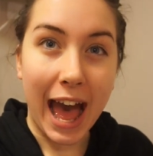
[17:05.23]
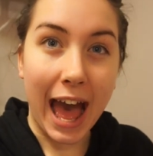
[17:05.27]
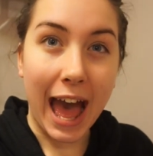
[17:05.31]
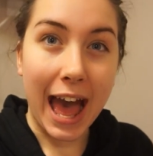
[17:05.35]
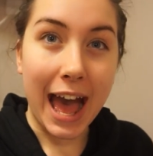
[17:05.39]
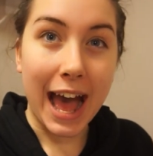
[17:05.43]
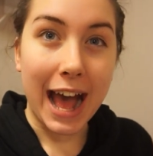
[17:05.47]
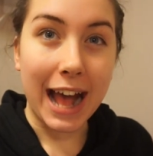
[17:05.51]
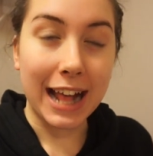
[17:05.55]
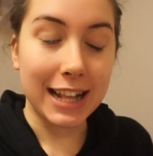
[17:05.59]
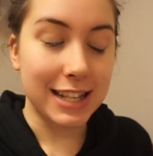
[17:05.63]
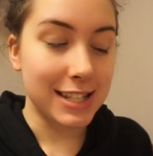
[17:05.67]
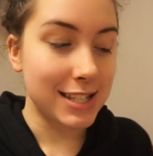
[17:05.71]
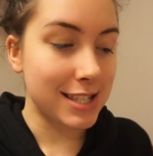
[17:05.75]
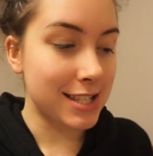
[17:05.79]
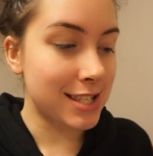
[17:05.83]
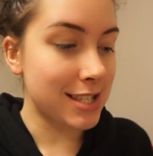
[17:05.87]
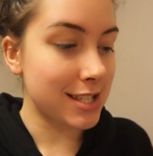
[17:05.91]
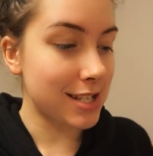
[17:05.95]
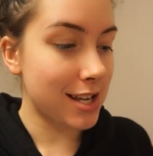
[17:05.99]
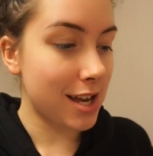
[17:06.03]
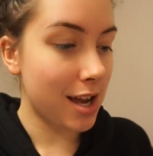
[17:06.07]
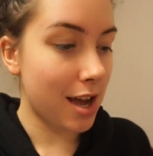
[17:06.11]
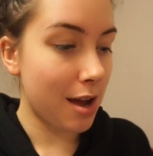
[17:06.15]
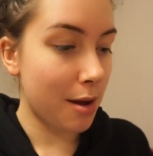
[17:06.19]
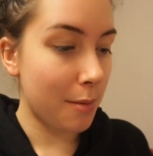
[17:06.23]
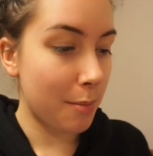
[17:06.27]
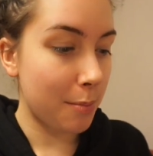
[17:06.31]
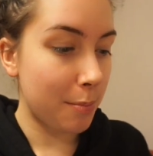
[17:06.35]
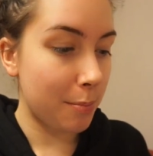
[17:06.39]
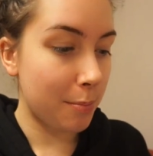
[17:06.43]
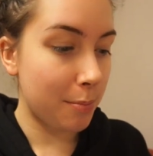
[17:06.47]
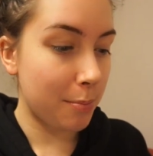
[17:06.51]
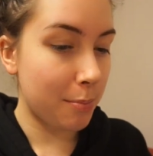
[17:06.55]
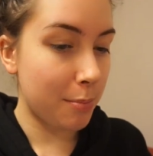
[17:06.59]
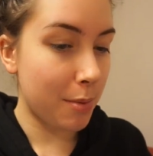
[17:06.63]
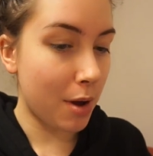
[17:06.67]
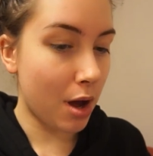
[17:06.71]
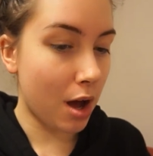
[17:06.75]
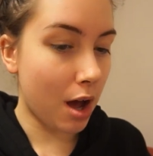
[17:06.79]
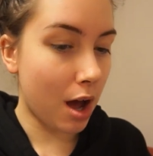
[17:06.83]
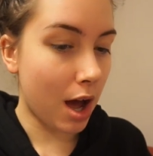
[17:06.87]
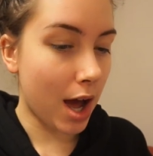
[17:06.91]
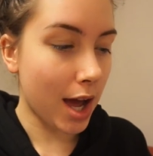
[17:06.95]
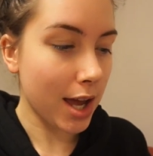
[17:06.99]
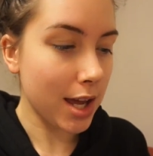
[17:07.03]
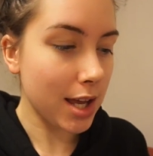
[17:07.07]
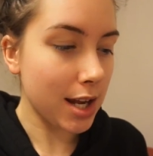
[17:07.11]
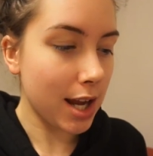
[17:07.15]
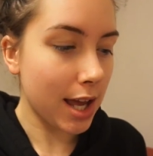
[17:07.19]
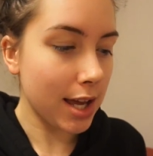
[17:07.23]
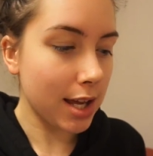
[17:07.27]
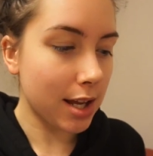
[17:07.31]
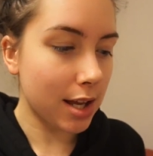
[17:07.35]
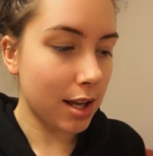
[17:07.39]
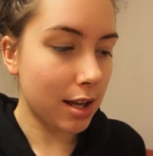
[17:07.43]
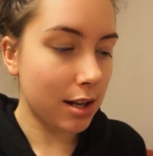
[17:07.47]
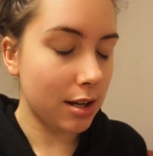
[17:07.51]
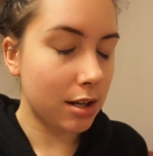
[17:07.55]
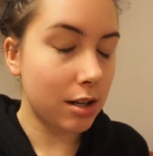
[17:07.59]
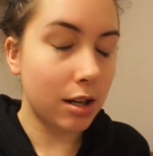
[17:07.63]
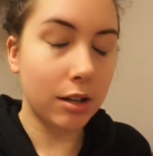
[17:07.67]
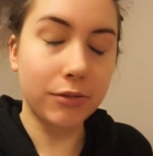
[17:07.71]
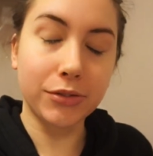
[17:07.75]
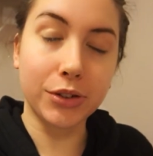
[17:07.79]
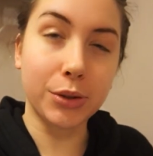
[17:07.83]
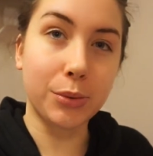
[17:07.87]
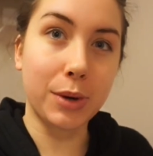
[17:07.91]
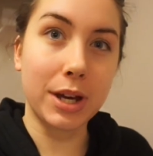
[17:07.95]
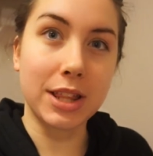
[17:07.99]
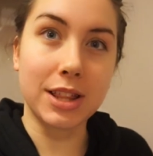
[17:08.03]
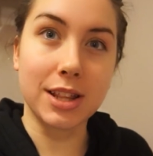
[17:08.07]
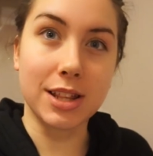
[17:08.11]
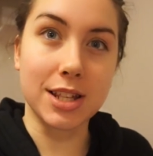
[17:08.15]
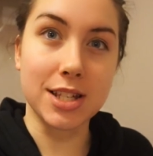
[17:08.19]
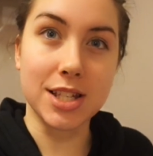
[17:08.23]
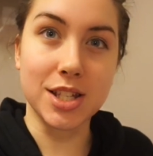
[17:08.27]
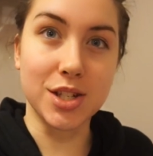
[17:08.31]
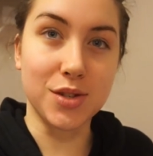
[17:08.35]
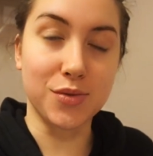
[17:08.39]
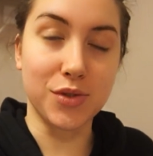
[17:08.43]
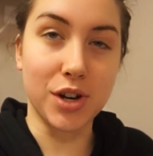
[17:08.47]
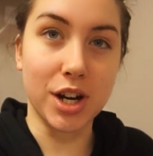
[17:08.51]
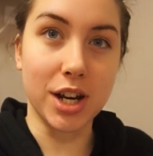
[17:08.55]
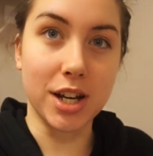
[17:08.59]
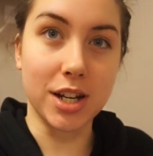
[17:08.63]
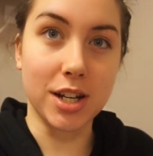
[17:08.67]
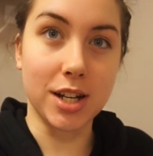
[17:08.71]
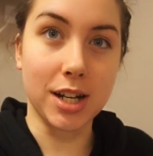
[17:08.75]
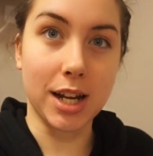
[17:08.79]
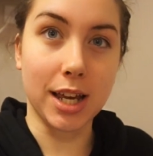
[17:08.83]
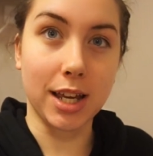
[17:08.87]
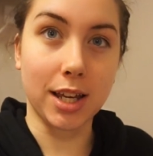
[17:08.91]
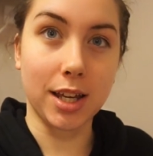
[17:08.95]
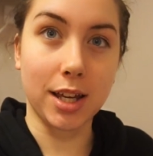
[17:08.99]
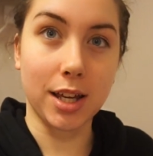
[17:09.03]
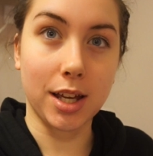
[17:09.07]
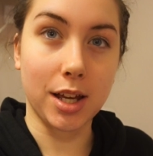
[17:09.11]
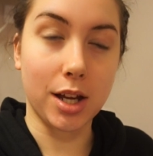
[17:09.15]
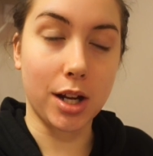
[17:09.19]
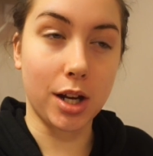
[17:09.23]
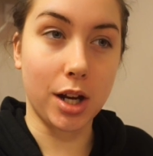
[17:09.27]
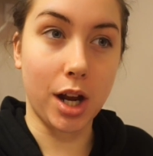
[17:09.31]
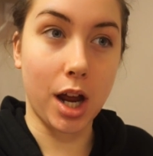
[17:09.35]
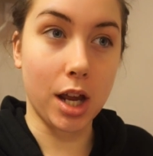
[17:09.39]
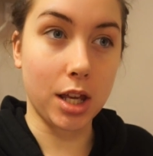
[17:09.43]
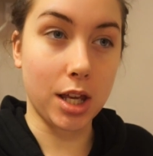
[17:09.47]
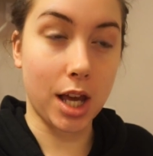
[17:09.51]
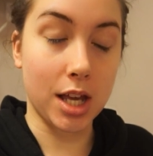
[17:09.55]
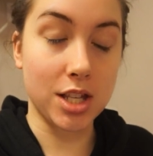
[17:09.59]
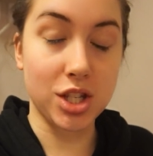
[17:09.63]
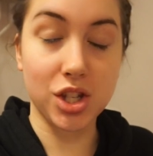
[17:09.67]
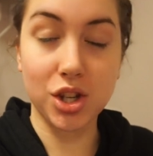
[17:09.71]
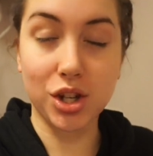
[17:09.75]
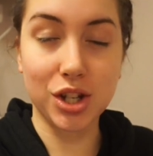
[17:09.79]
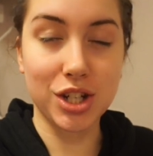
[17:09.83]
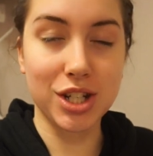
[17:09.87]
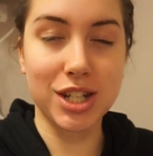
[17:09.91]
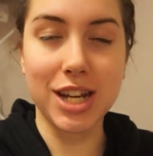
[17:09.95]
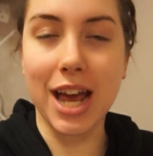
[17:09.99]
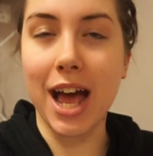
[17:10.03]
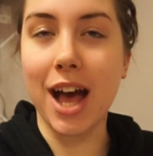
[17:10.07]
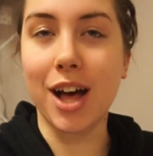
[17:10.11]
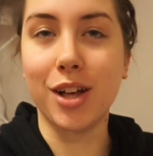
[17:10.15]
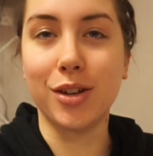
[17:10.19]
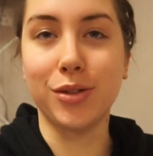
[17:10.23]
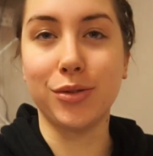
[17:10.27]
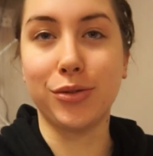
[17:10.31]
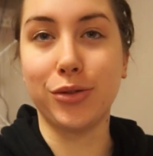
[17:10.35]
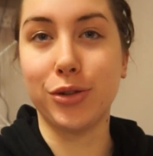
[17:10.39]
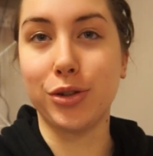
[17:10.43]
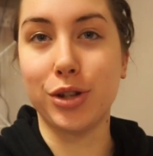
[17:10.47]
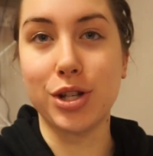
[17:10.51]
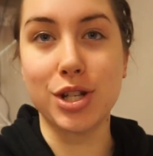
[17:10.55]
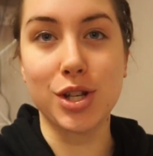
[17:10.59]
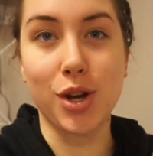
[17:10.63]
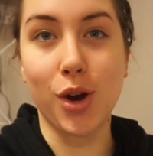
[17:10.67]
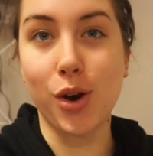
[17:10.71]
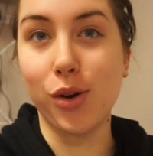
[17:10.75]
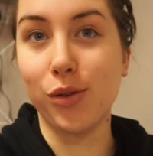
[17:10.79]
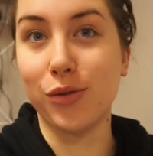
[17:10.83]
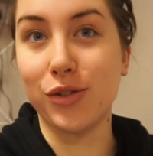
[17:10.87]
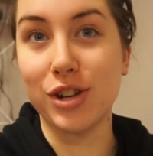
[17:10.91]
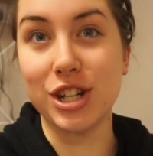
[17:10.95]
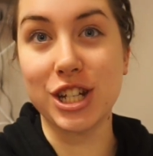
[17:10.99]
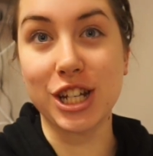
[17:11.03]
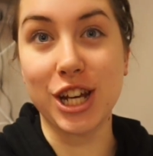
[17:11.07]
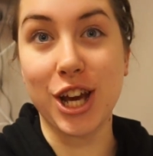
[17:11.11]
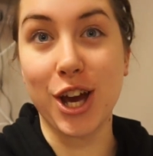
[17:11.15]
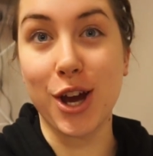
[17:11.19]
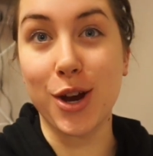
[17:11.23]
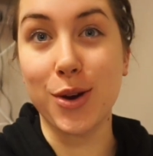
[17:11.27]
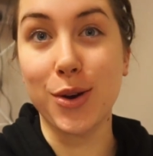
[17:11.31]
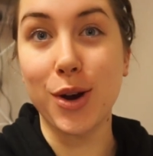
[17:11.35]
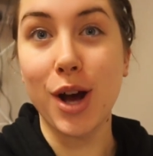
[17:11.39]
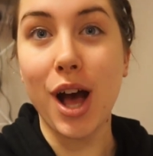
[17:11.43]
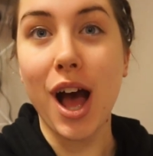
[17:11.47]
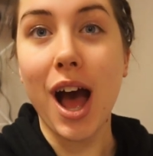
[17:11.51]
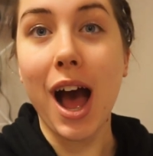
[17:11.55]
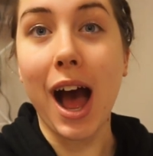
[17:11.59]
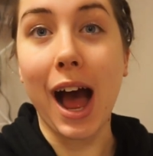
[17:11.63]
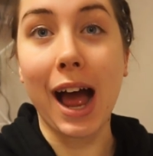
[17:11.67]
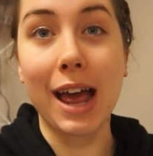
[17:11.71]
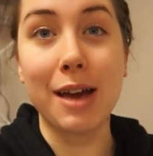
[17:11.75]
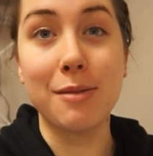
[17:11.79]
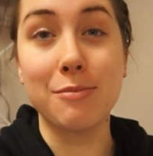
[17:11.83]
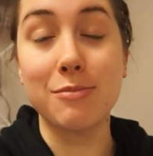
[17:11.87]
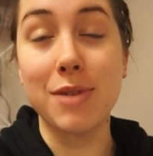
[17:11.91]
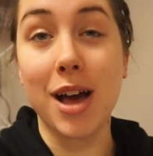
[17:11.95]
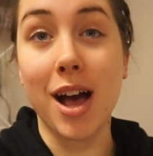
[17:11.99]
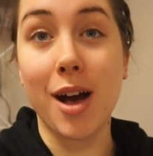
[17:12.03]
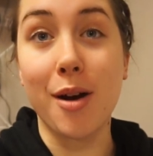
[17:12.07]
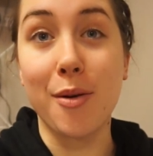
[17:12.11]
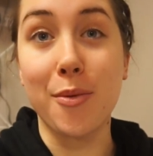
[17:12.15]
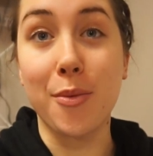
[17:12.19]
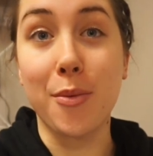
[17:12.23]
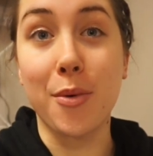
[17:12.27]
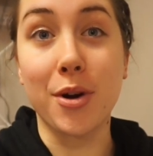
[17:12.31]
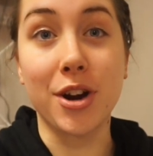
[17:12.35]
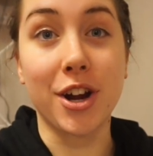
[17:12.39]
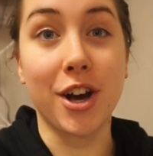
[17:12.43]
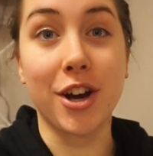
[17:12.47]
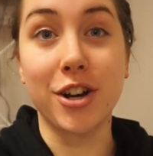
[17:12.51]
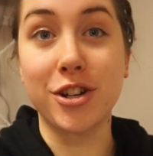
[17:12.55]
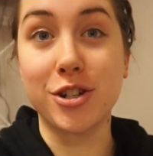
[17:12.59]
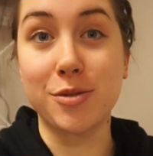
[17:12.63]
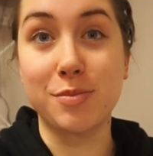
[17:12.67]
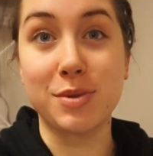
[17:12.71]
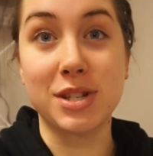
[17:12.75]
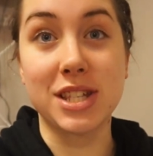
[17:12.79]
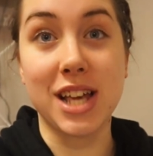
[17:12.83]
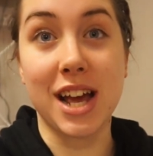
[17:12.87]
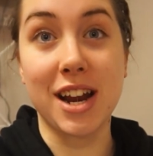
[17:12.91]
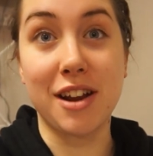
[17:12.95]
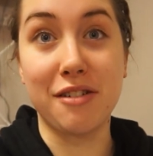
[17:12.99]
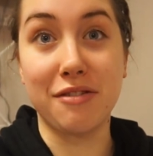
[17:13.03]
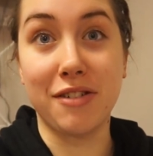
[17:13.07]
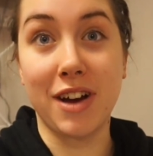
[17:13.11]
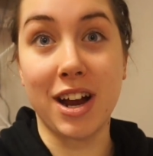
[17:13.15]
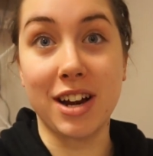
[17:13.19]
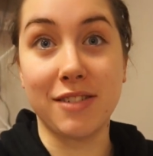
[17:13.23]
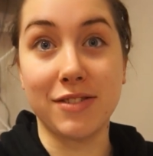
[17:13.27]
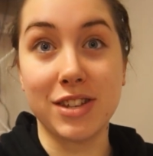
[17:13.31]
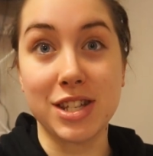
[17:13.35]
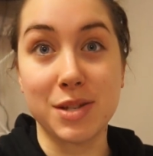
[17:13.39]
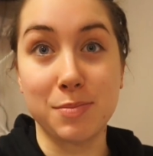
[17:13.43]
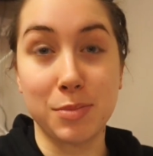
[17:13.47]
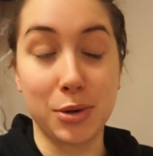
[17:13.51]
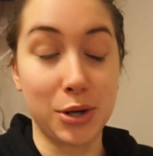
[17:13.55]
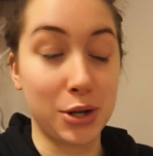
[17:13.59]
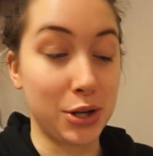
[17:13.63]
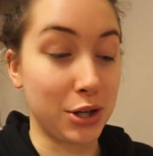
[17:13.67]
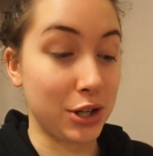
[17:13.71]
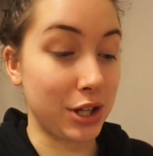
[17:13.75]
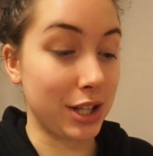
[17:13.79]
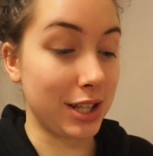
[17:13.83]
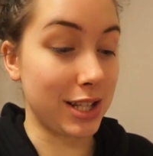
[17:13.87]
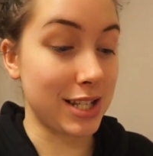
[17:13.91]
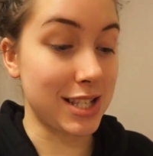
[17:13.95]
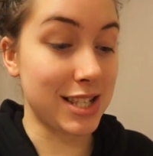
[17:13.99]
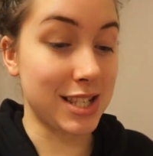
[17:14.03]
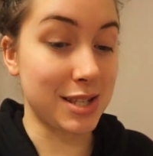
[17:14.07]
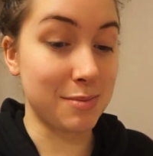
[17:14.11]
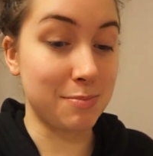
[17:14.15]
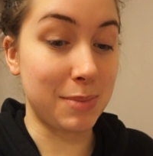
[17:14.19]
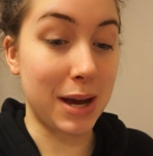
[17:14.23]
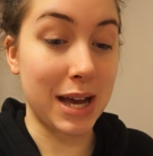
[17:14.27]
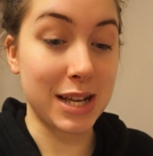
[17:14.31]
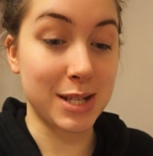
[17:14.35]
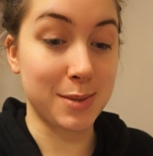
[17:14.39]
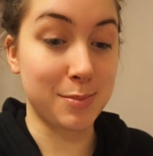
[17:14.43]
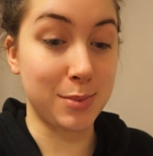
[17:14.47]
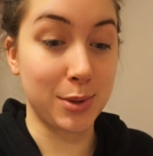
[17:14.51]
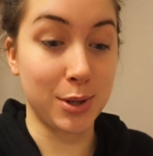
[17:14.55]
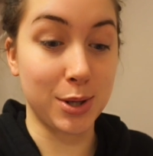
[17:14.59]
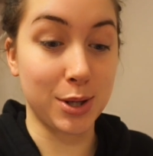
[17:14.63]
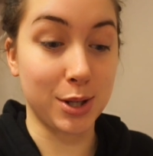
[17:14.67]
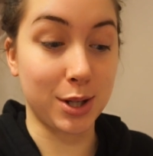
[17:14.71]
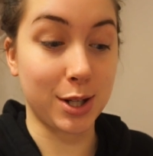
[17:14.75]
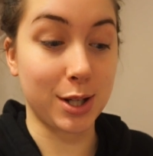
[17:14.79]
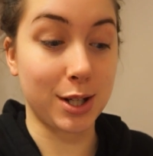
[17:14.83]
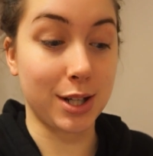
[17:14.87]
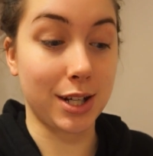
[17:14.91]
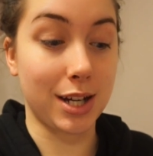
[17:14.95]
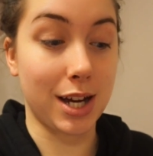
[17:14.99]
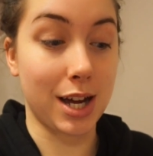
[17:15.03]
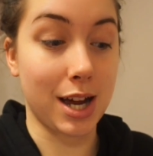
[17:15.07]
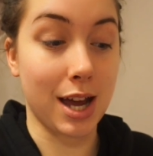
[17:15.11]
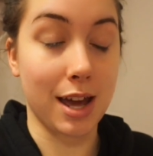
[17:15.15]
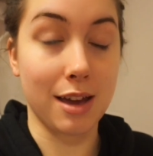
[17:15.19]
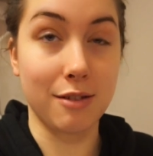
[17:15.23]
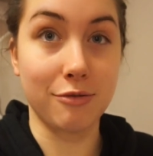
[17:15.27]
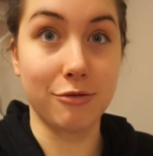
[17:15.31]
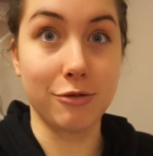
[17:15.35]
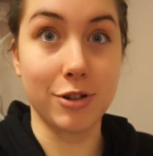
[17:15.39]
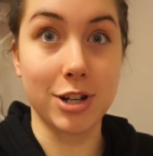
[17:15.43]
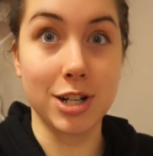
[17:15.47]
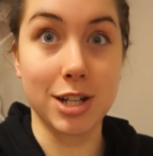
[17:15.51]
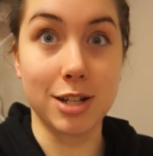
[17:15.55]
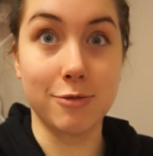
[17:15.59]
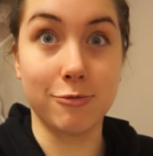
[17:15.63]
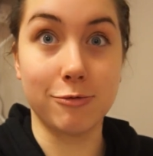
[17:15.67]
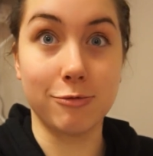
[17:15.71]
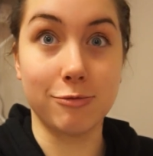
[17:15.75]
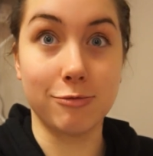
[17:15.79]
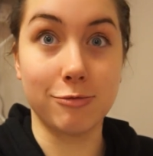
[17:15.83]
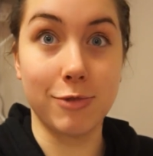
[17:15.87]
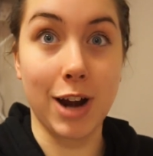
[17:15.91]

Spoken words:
And I, like, love the way that this is written. Like, as you can tell through this whole video, I am 100% a fan of this book. This is the best book I've written.